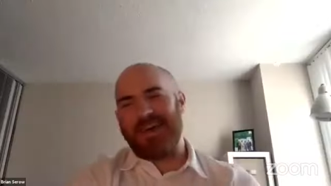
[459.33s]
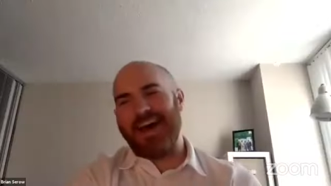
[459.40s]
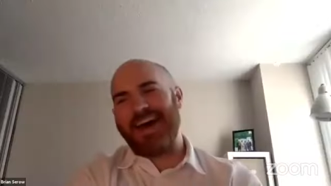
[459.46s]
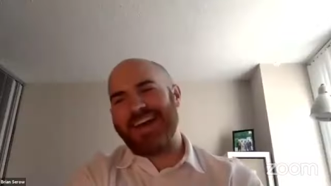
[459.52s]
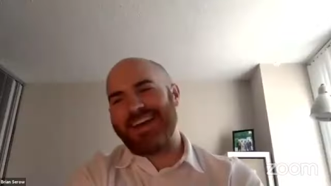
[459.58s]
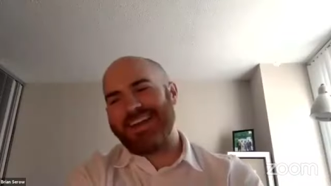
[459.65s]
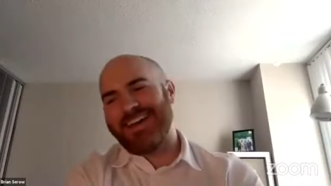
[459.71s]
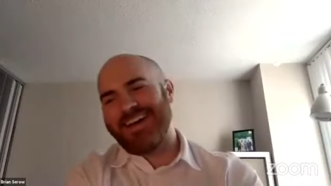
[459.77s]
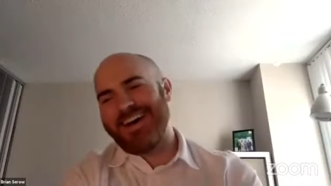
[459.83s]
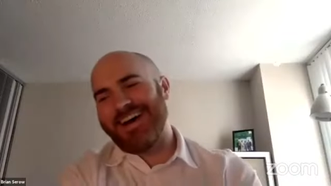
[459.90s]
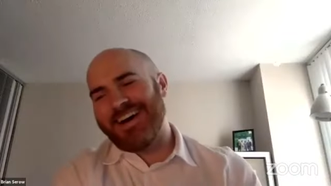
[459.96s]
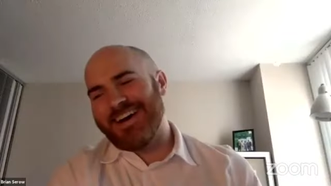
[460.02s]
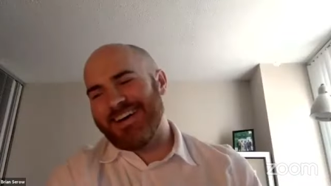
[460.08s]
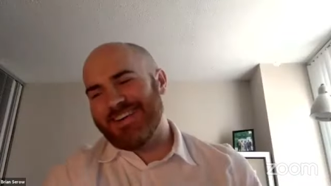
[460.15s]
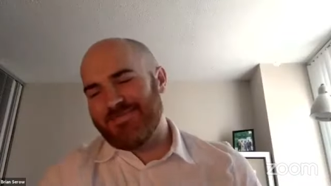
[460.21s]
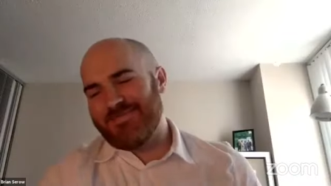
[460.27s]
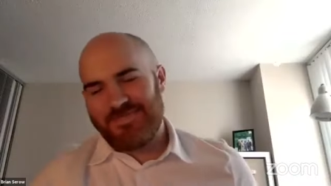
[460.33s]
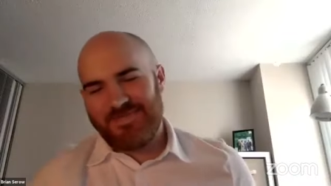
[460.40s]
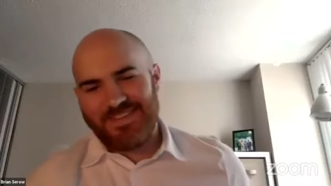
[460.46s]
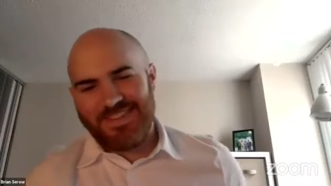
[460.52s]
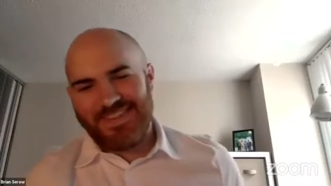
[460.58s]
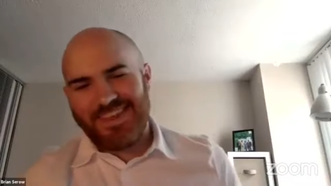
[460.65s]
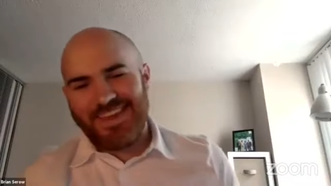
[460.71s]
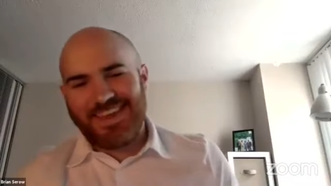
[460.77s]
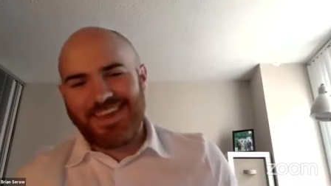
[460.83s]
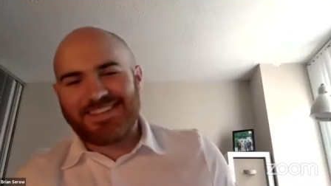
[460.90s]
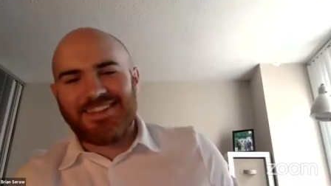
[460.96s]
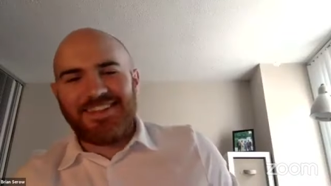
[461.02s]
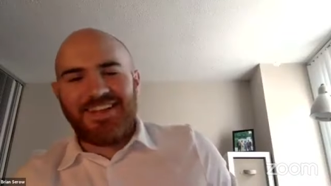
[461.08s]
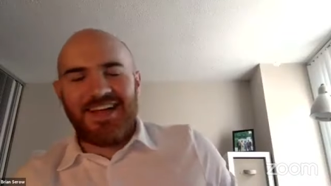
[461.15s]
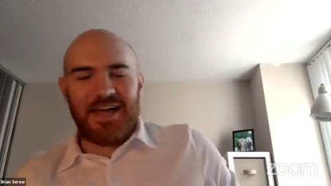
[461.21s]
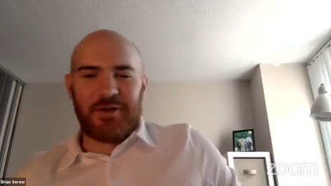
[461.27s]
bad. Um, like
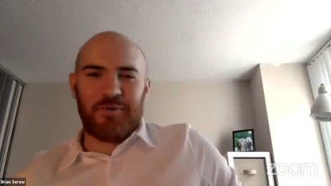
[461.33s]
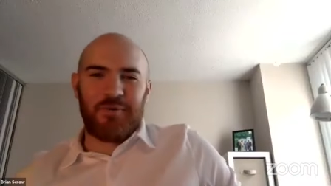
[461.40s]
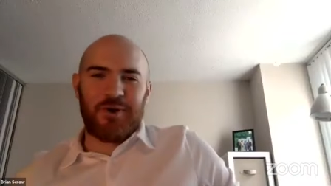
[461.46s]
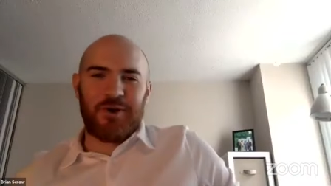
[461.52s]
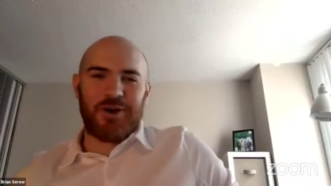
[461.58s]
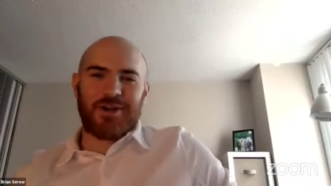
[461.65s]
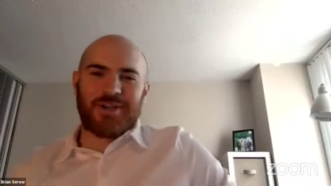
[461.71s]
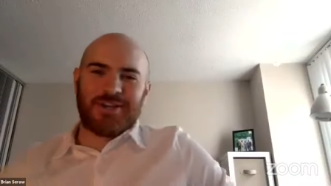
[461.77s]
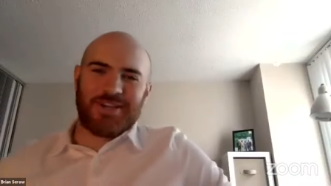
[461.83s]
it's a lot of work.